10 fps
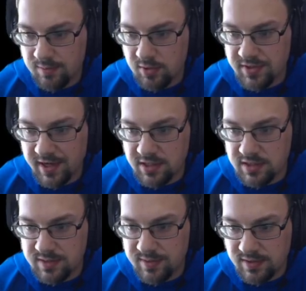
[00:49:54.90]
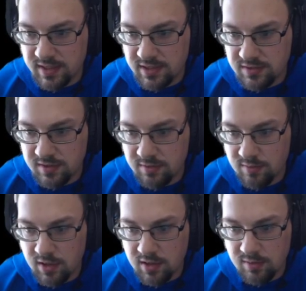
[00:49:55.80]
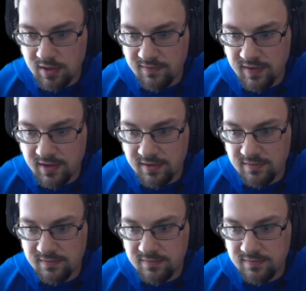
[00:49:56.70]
Protection spell is actually remarkably effective.